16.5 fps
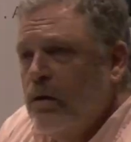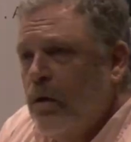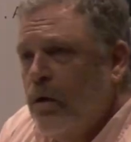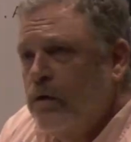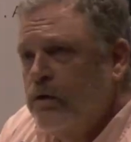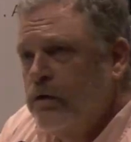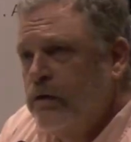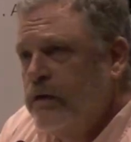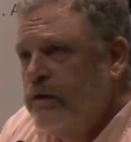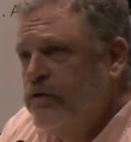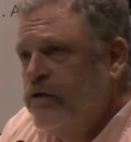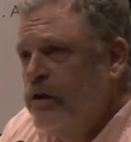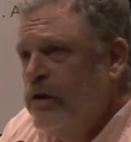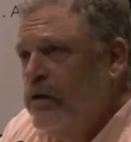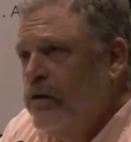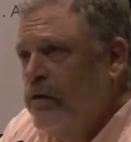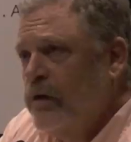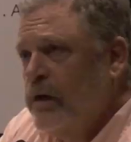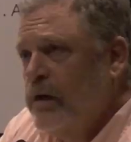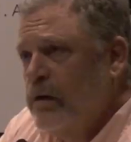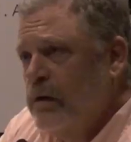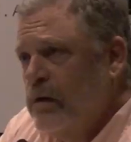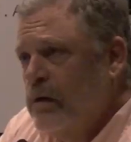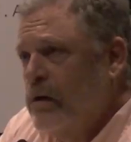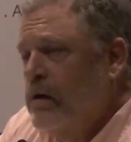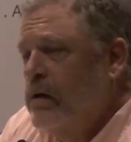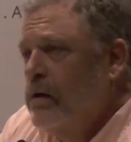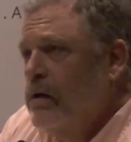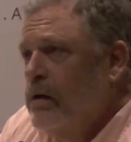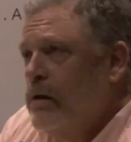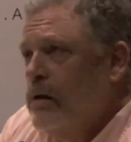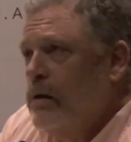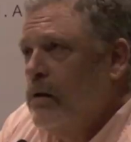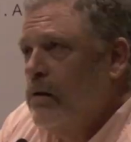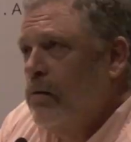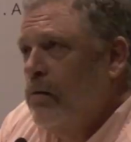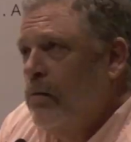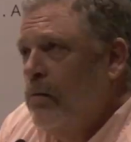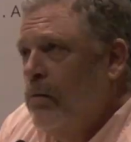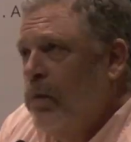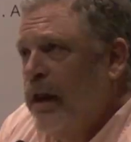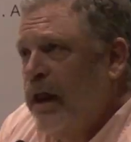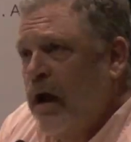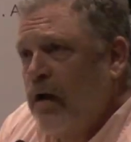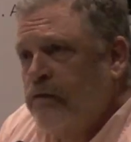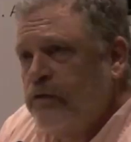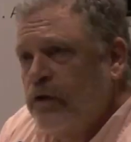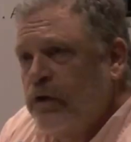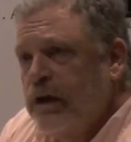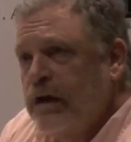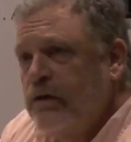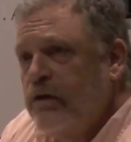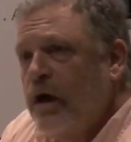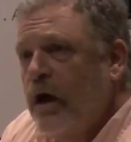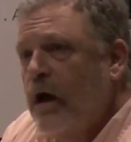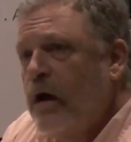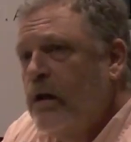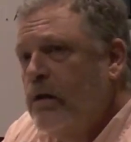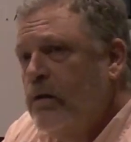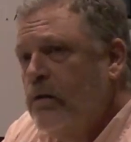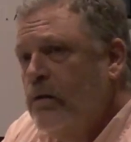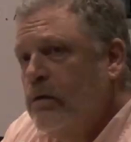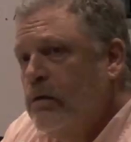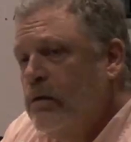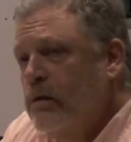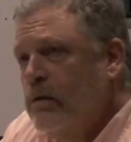or to the children, but after he died,